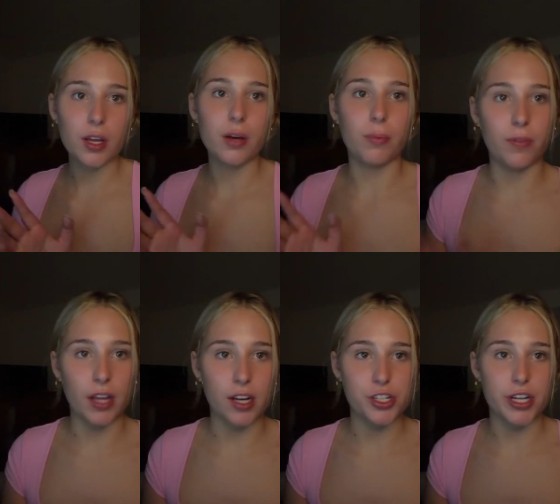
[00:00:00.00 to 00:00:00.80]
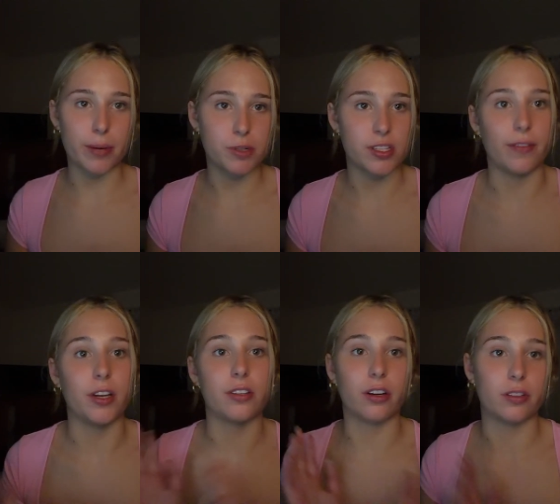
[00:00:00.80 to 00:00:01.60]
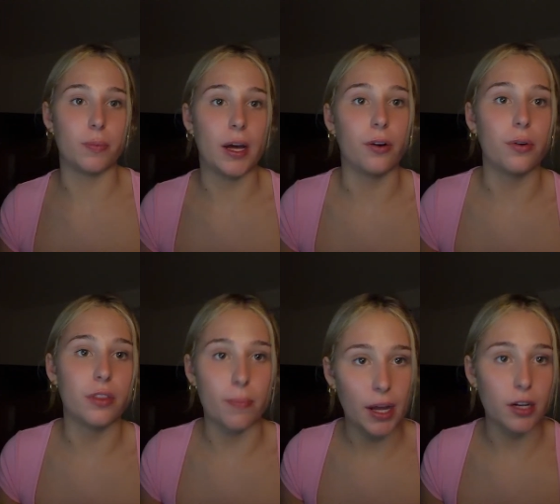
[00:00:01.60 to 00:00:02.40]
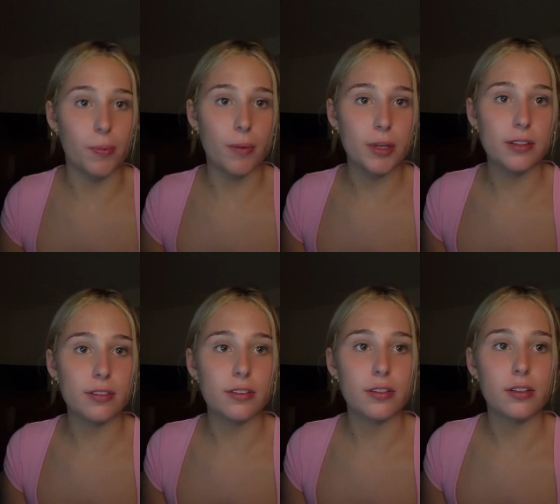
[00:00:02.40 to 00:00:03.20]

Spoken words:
Moving on to Chapter 7, it talks about the minor premise.